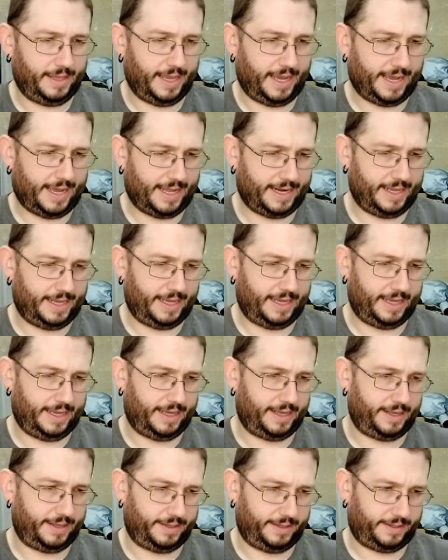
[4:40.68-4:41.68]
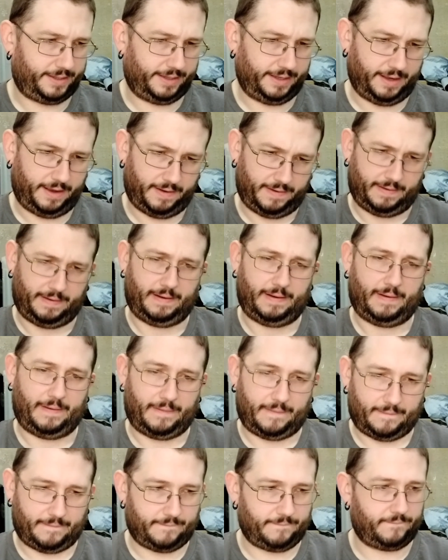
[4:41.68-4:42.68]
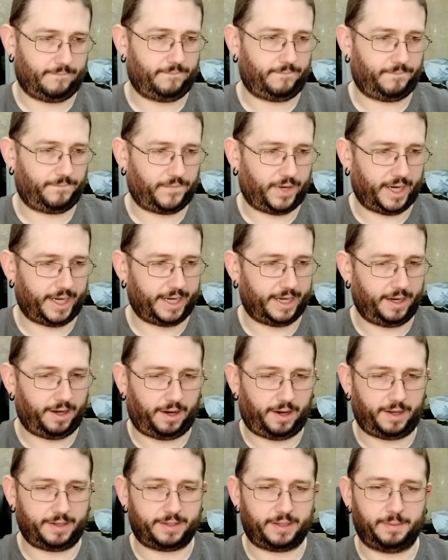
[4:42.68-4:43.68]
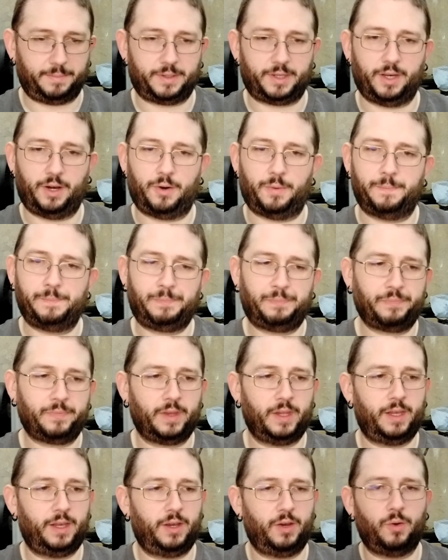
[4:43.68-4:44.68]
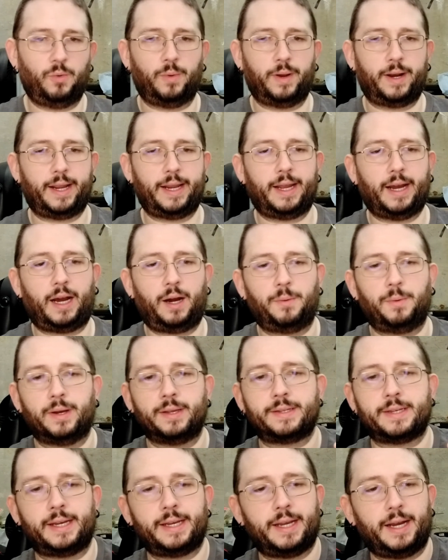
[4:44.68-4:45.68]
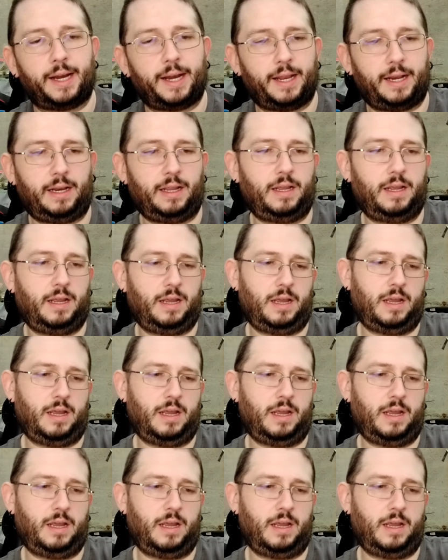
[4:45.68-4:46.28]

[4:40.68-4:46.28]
That is freaking awesome. So what I got was, let's